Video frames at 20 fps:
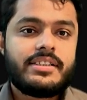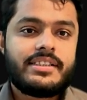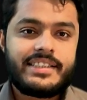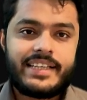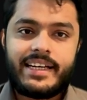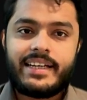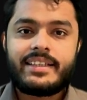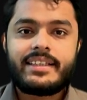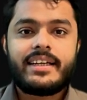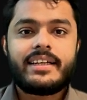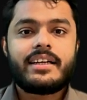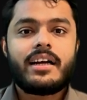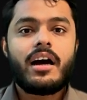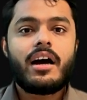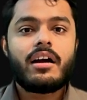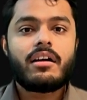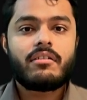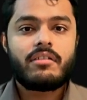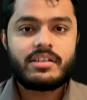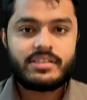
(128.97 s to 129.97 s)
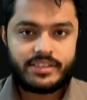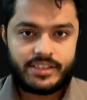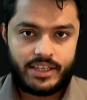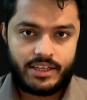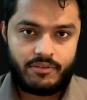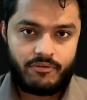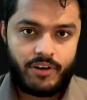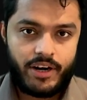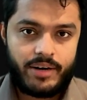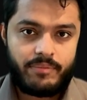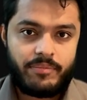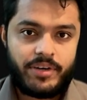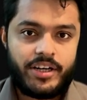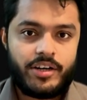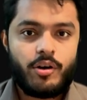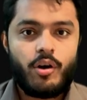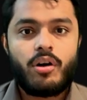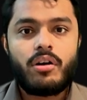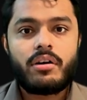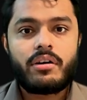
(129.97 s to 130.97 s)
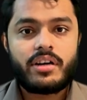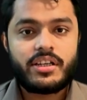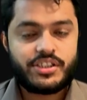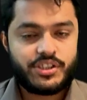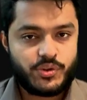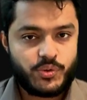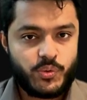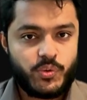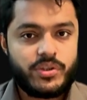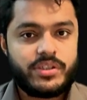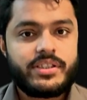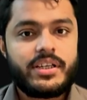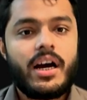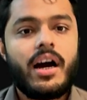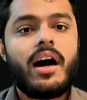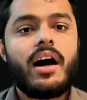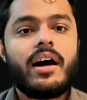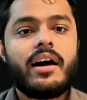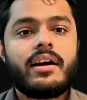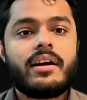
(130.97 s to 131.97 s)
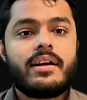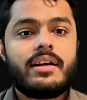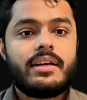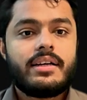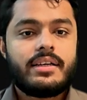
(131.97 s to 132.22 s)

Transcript: check that our Rust environment or Rust tools are